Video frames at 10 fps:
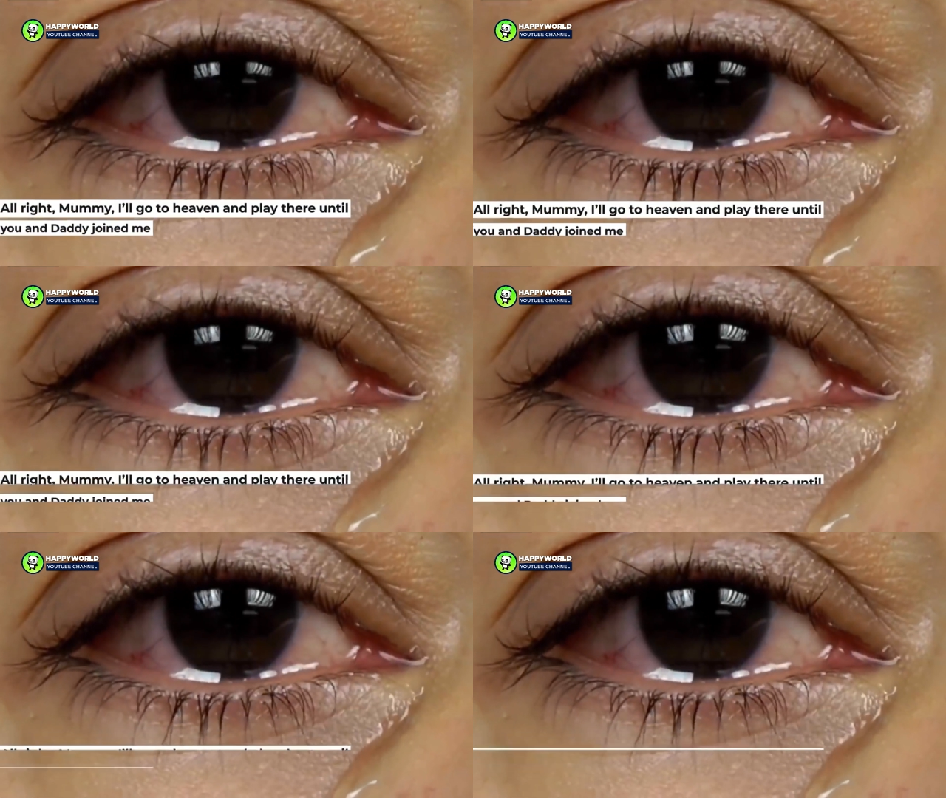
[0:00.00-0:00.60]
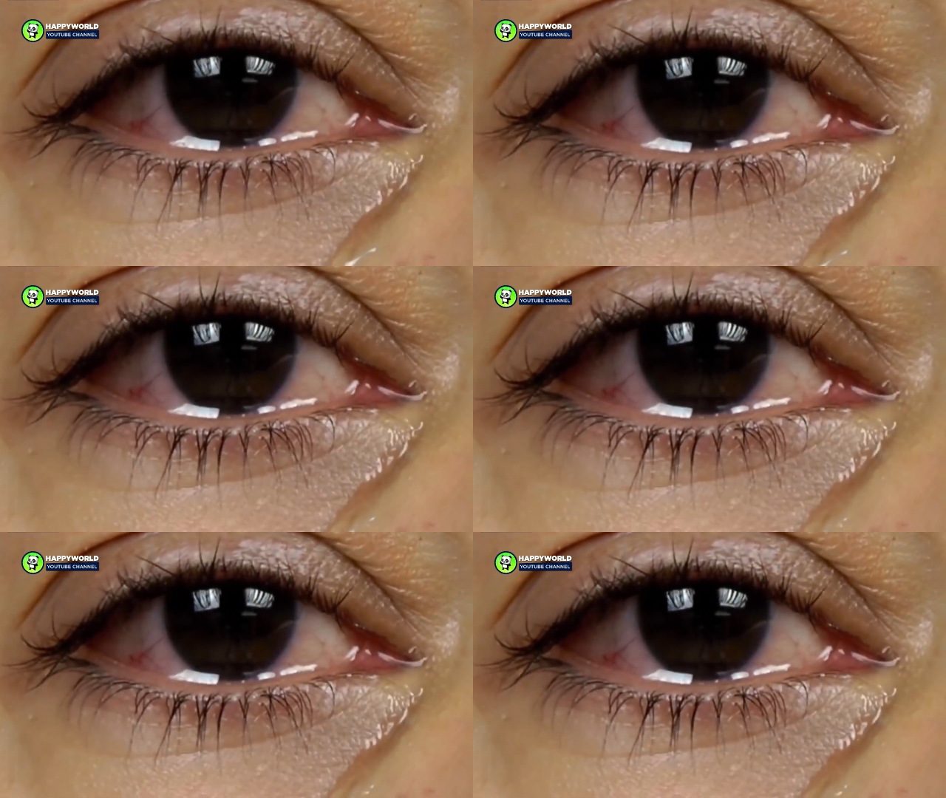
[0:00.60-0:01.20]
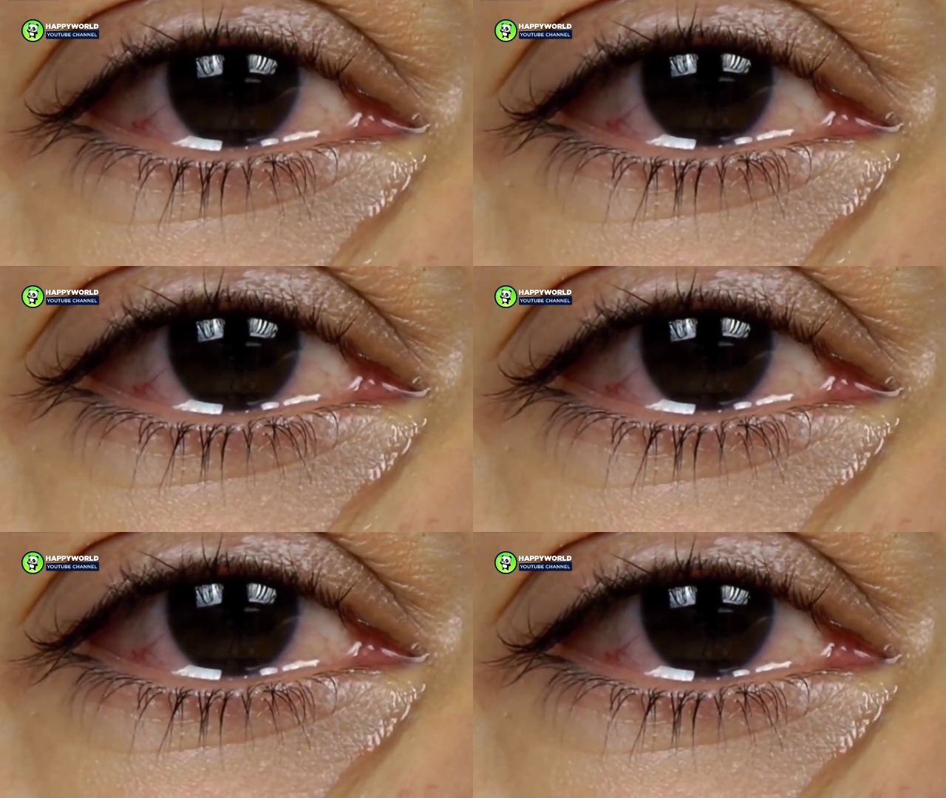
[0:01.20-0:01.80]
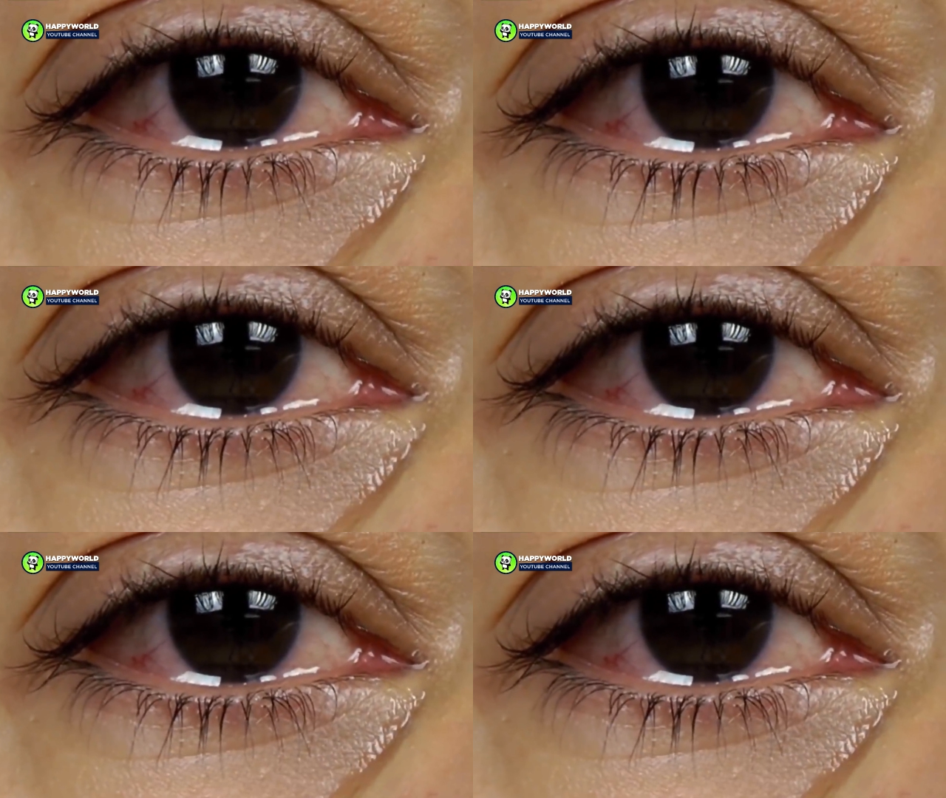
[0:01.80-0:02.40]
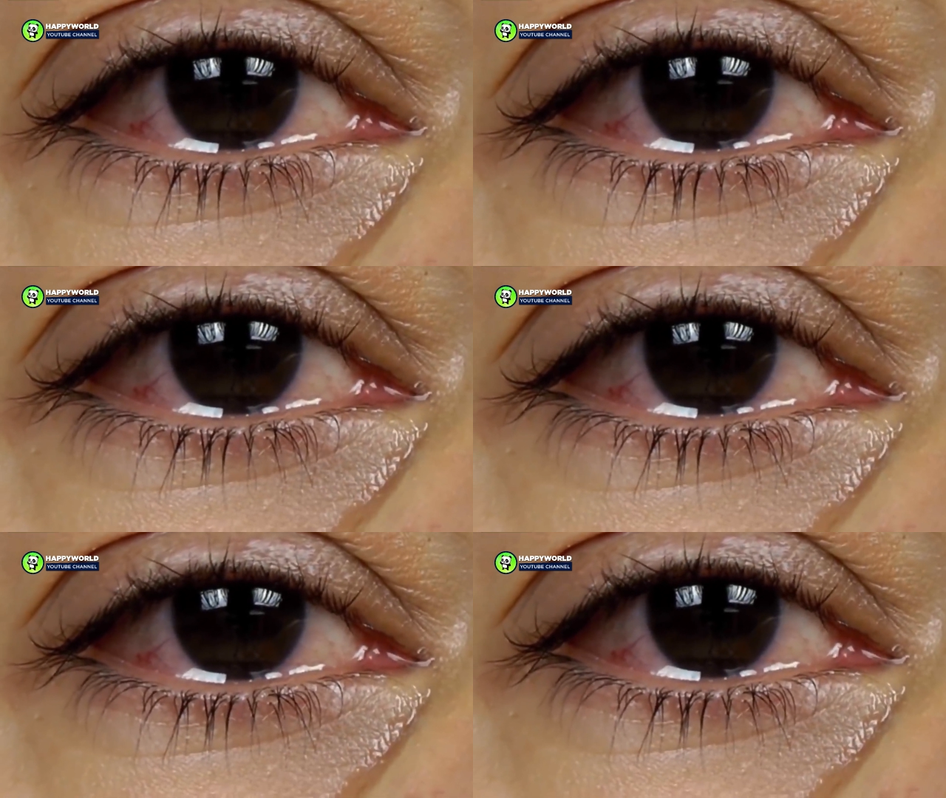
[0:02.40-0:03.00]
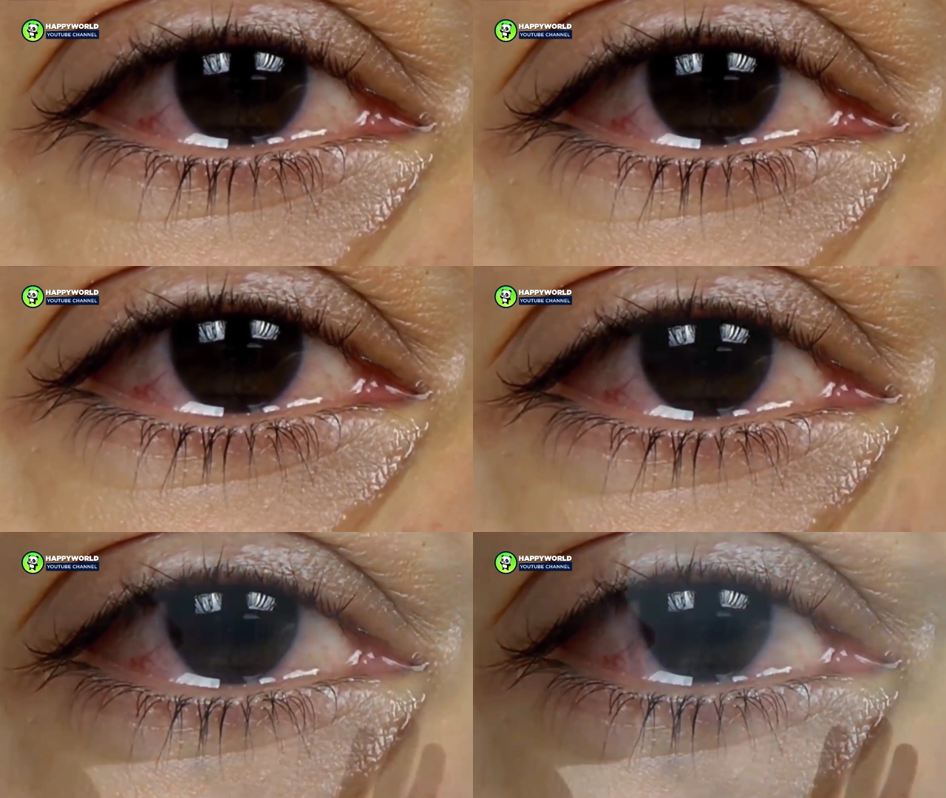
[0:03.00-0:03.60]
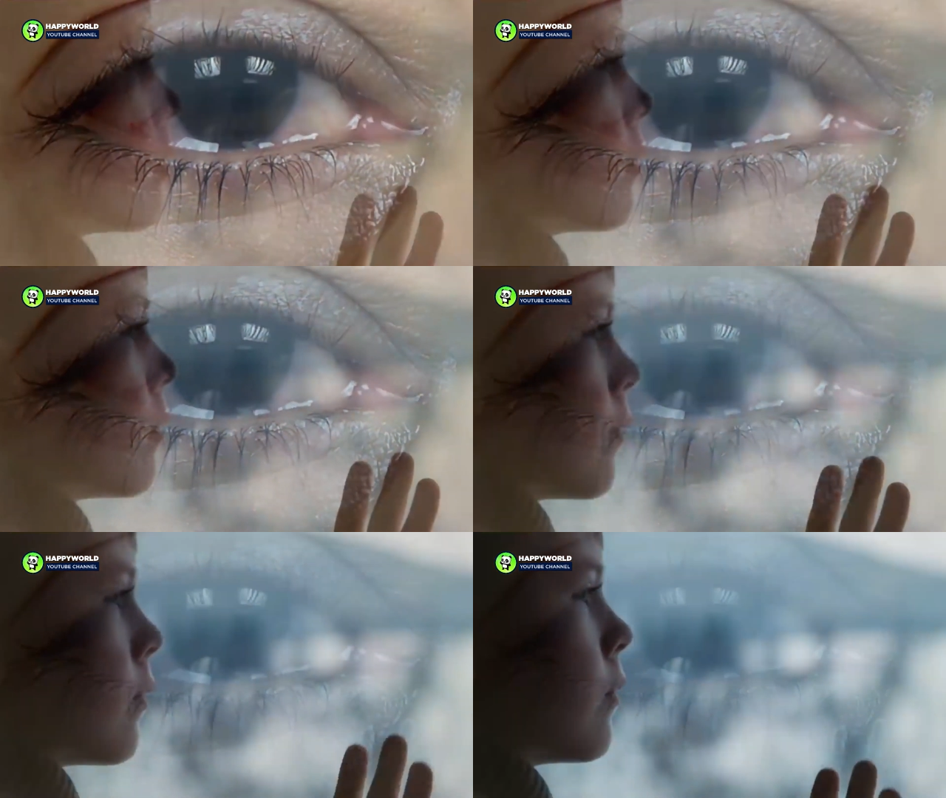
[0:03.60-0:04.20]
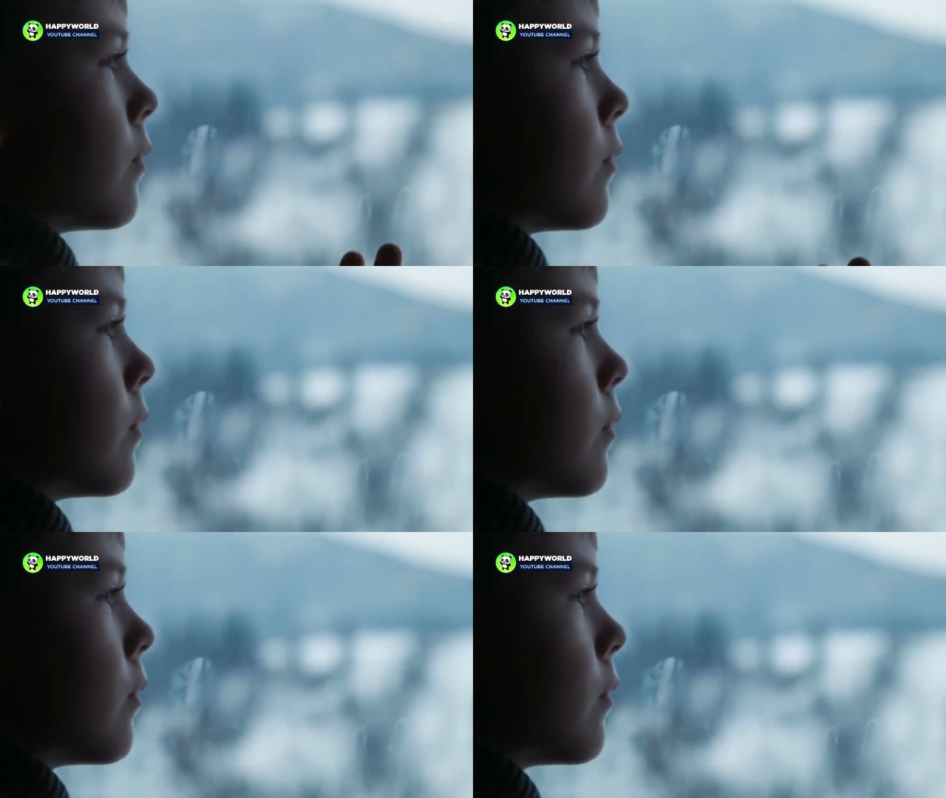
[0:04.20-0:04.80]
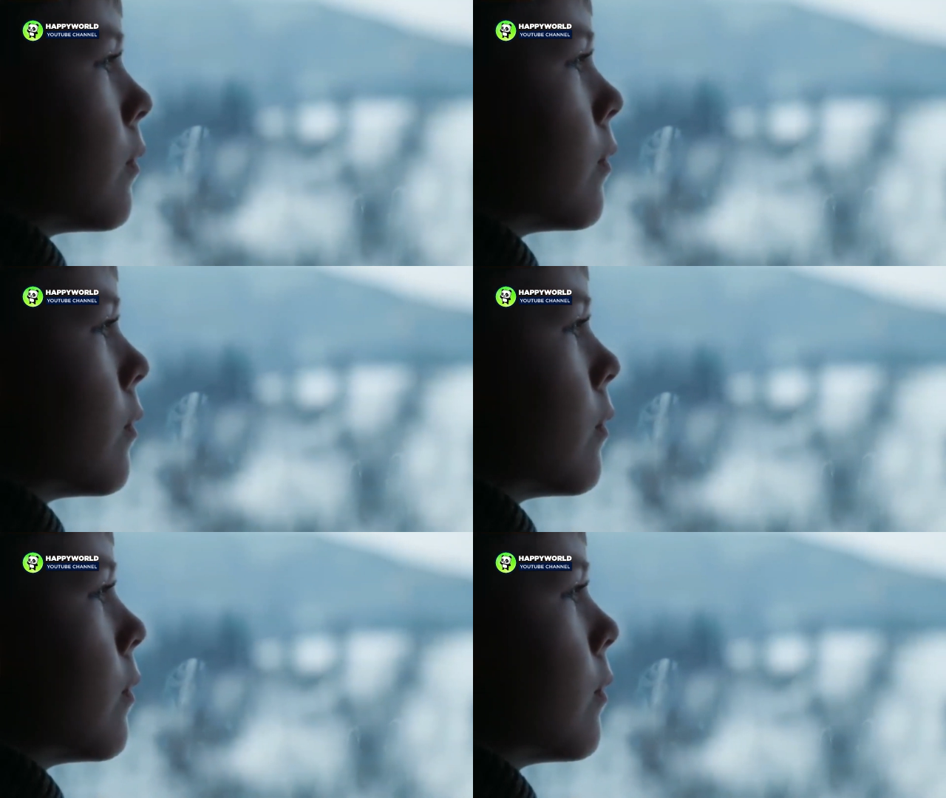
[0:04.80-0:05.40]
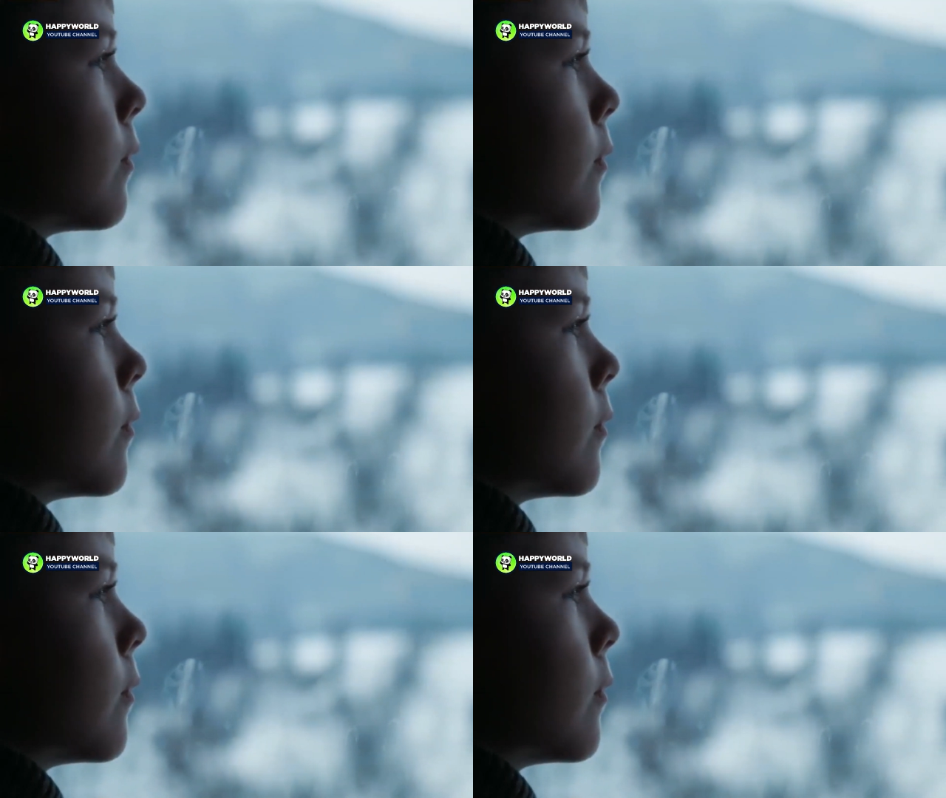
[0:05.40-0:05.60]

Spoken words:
(no speaker visible)